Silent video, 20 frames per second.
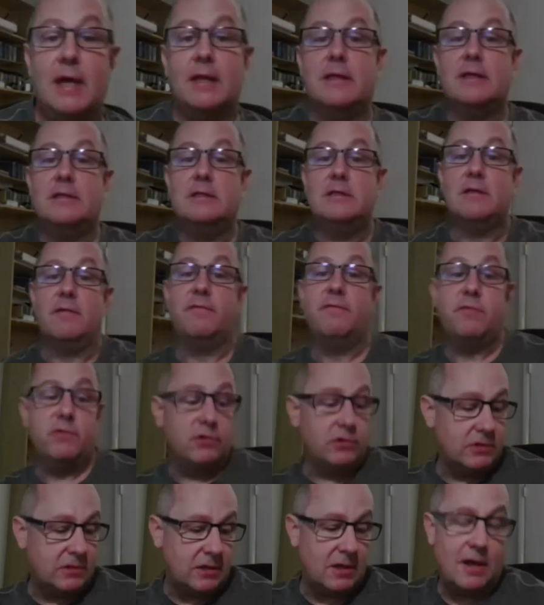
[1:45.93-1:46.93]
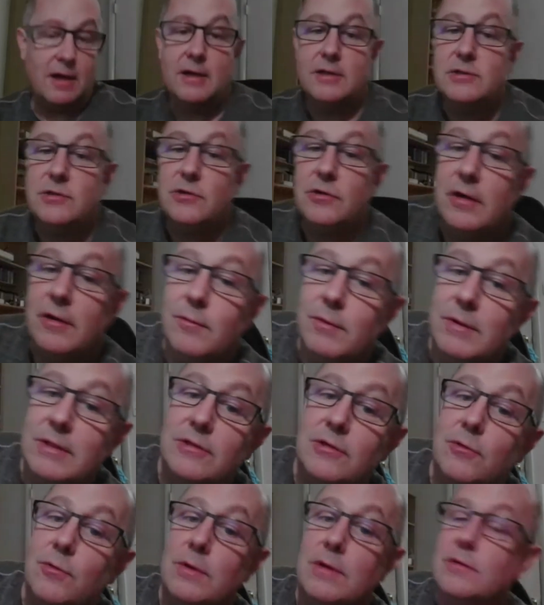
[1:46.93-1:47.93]
that's the first concert I went
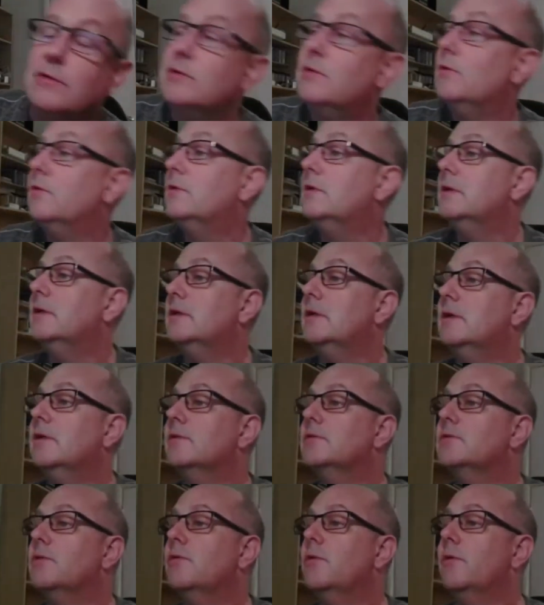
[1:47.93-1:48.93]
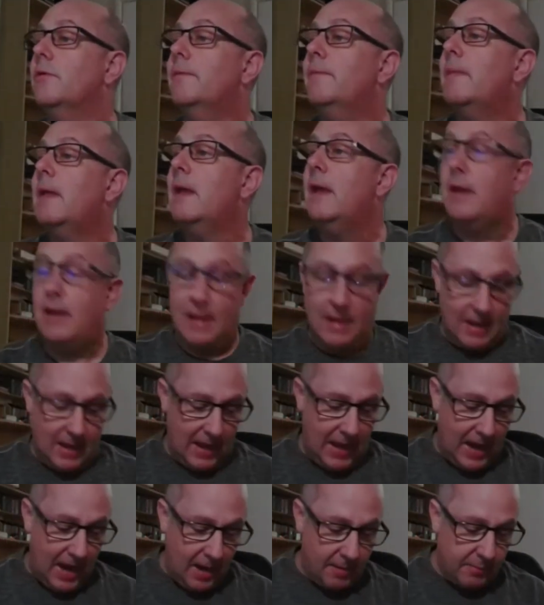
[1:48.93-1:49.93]
to when I was 13 years old.
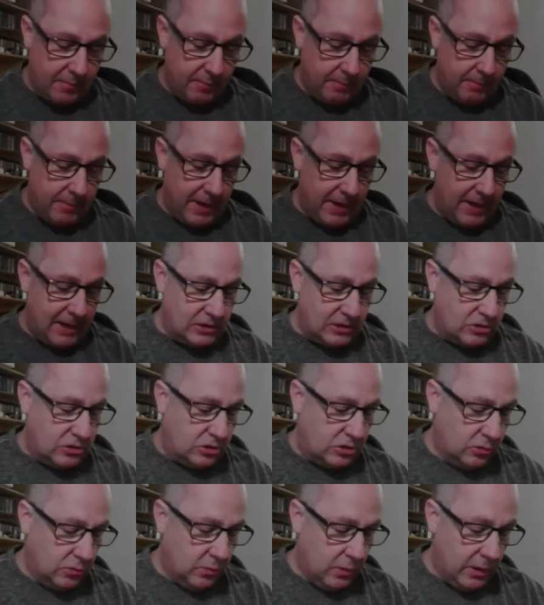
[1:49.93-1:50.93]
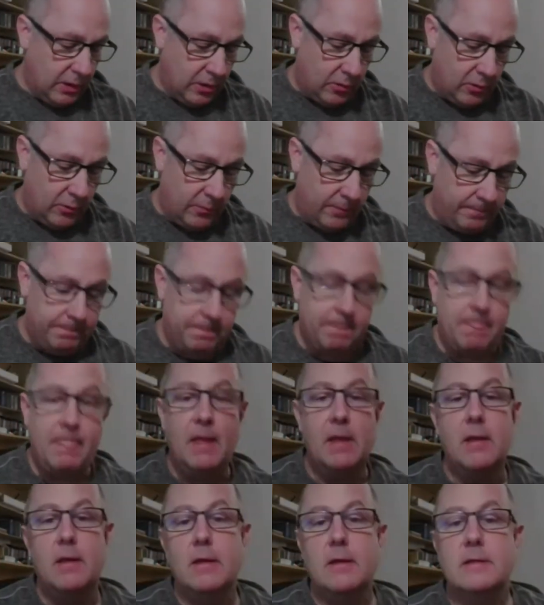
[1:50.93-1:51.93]
Album by a duo.
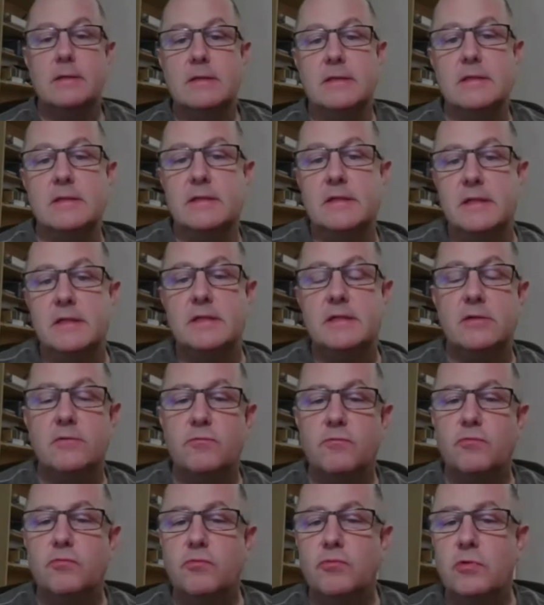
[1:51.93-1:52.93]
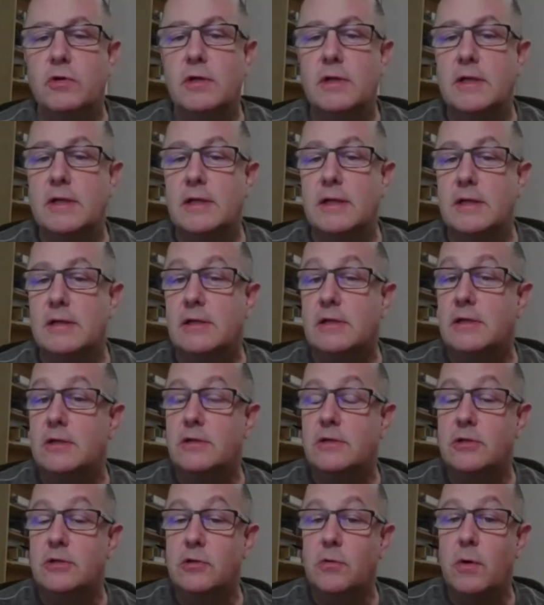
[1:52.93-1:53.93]
This isn't really a
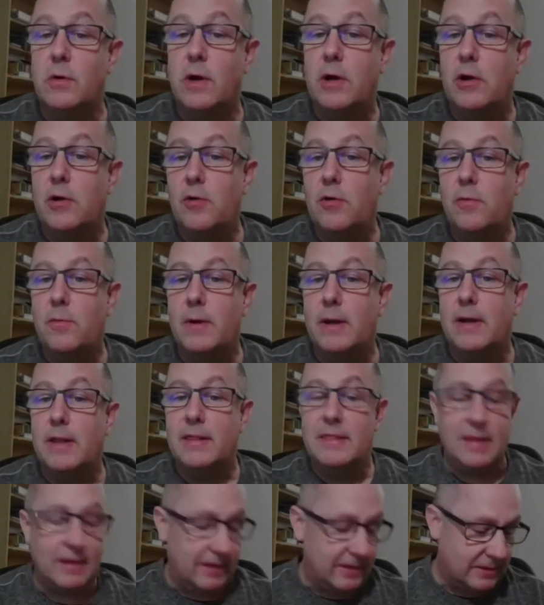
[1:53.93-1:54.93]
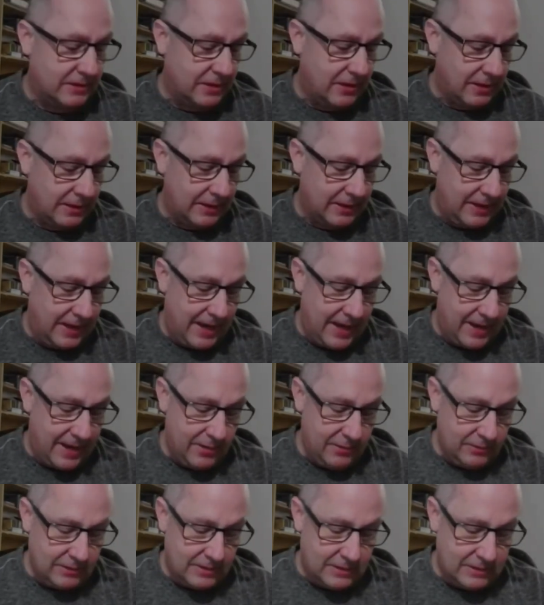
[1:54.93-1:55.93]
duo, but I think it's going to
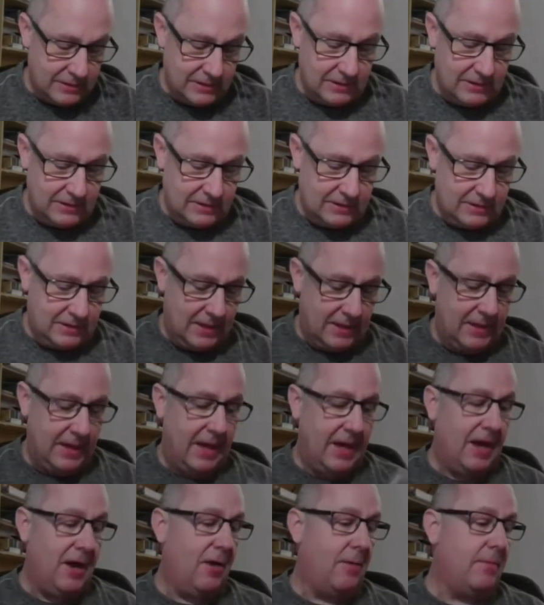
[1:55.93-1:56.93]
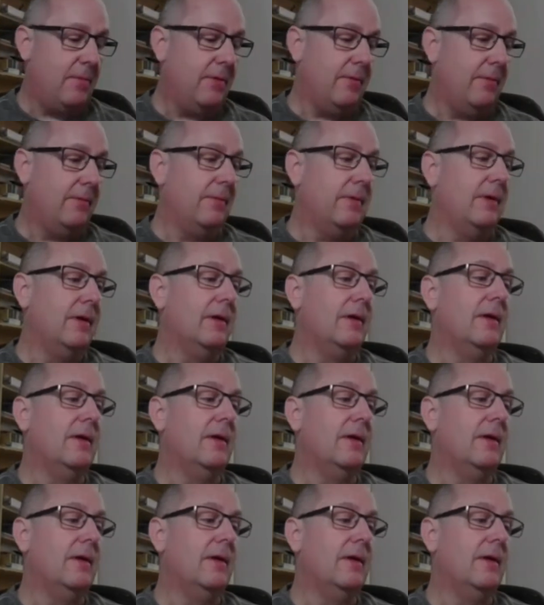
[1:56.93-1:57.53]
count. This is an album